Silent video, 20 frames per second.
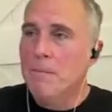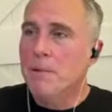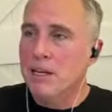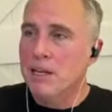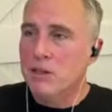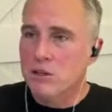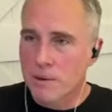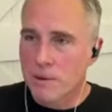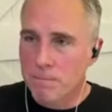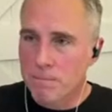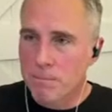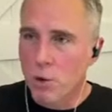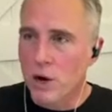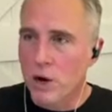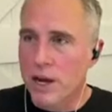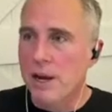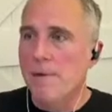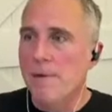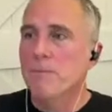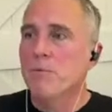But at some
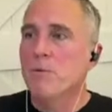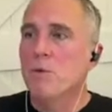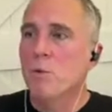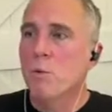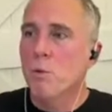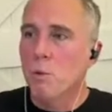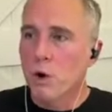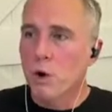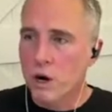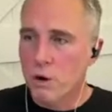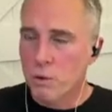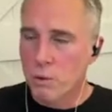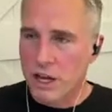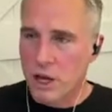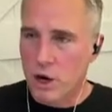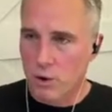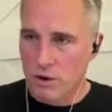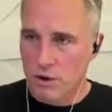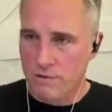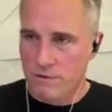point, where are we
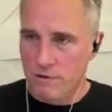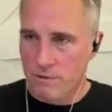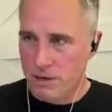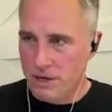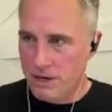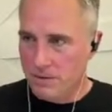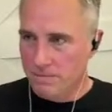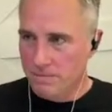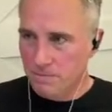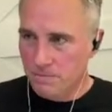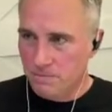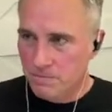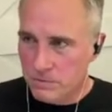going from here?